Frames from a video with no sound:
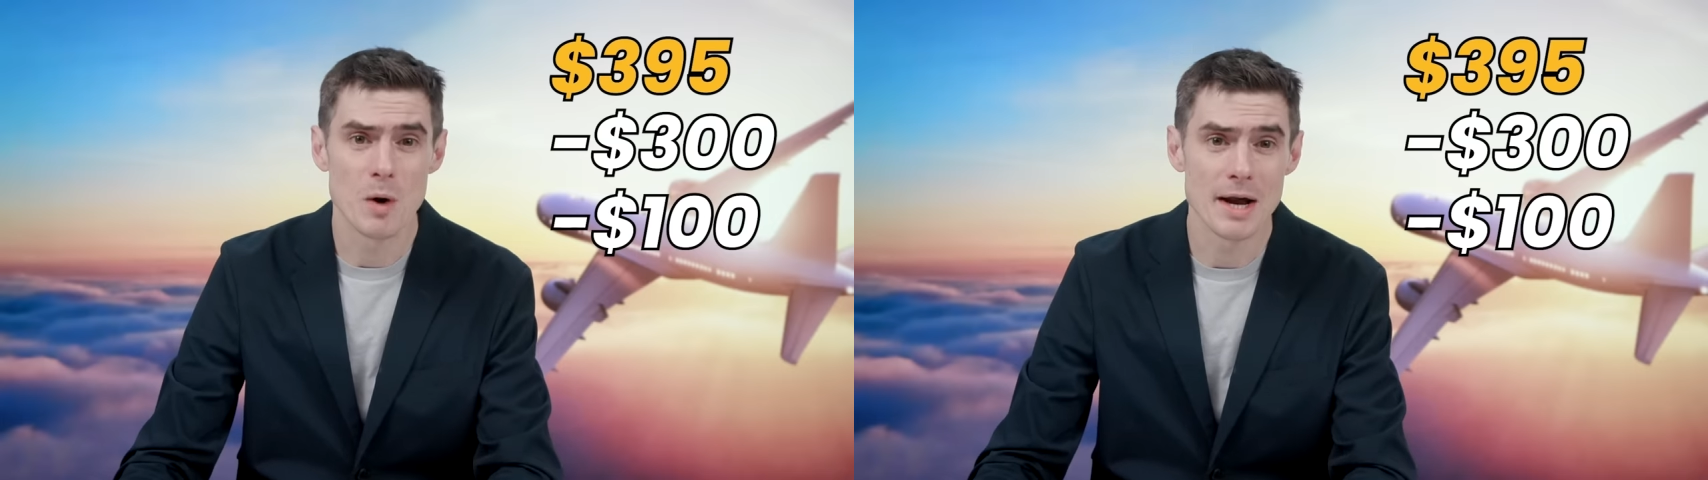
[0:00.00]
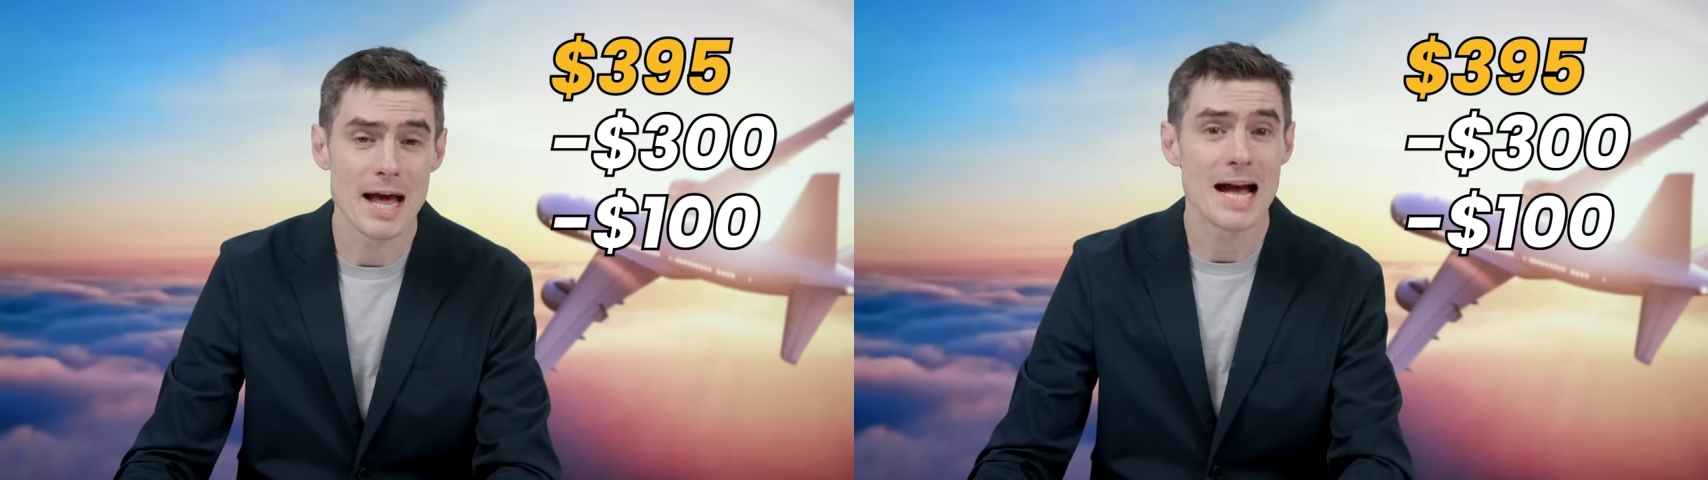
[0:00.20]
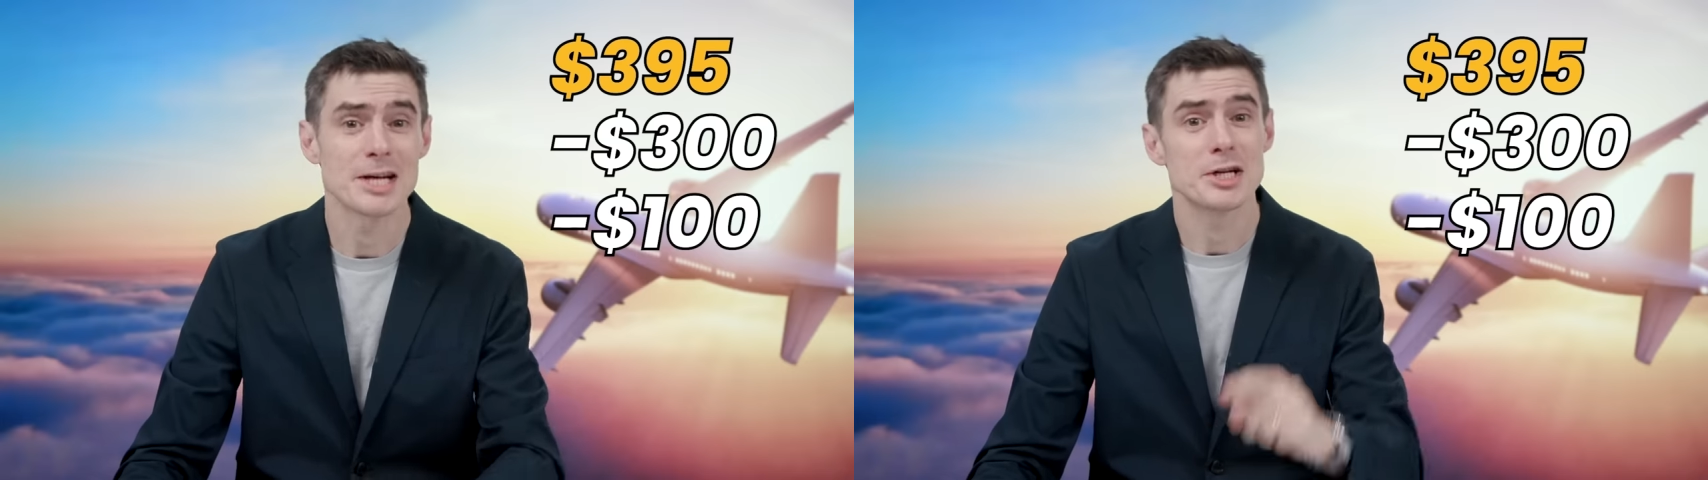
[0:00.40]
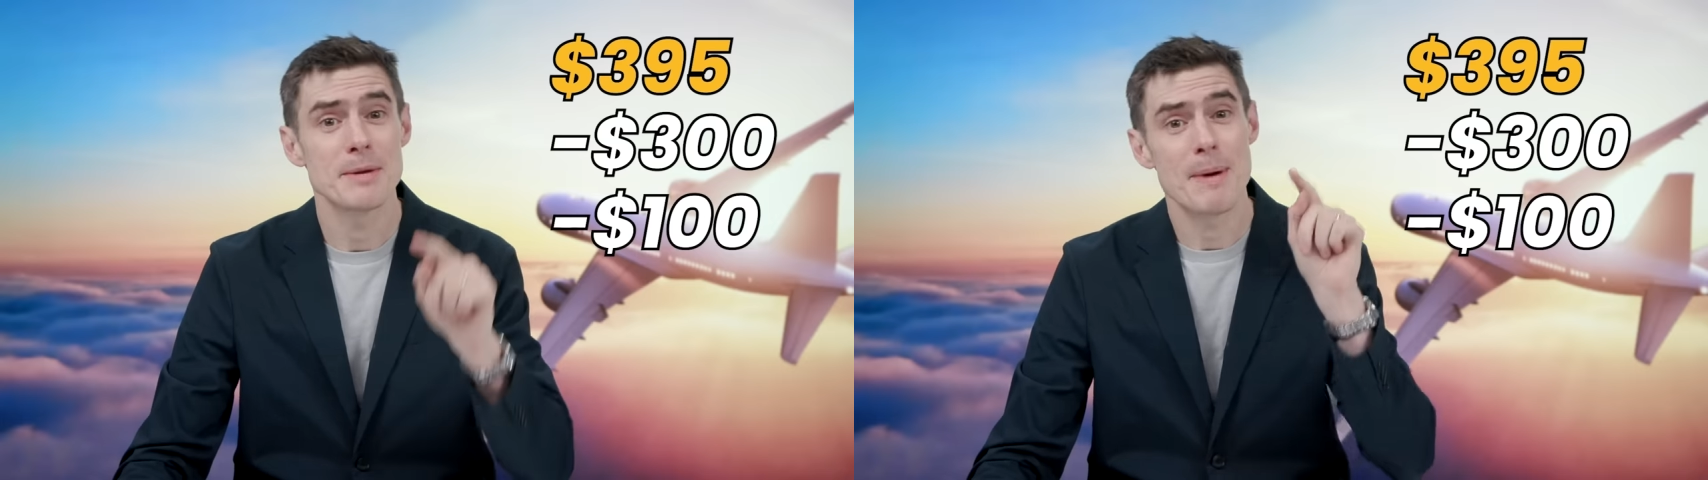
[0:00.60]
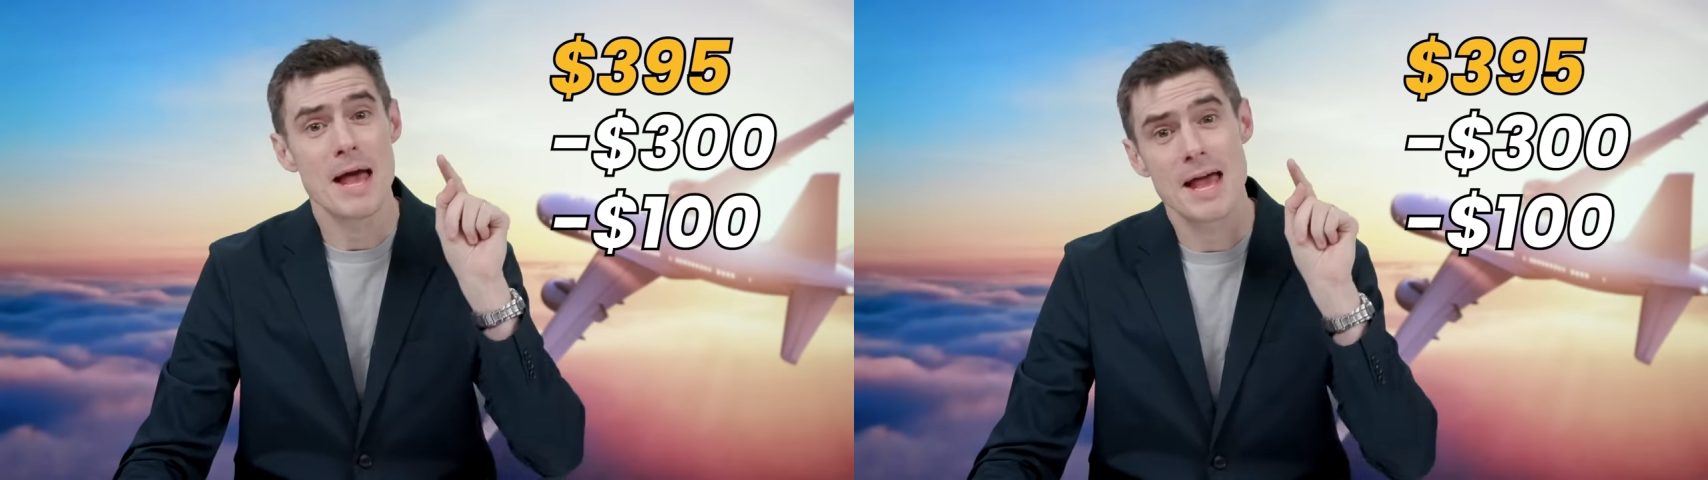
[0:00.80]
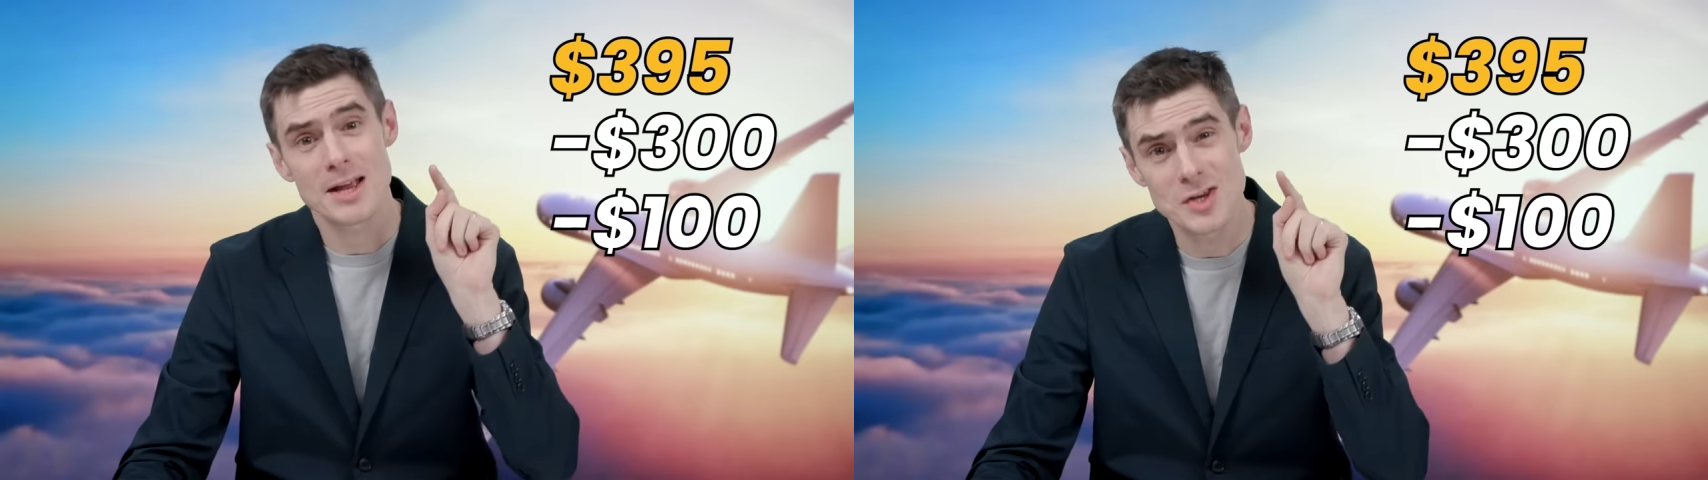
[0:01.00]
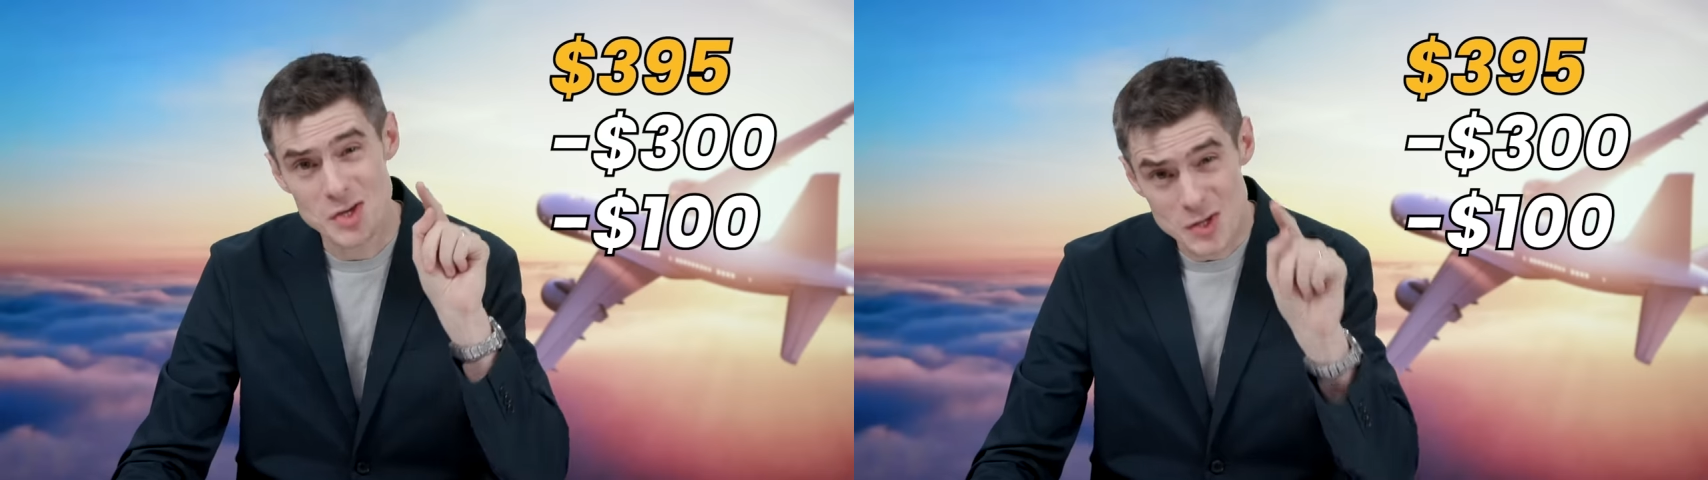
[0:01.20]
One actually paying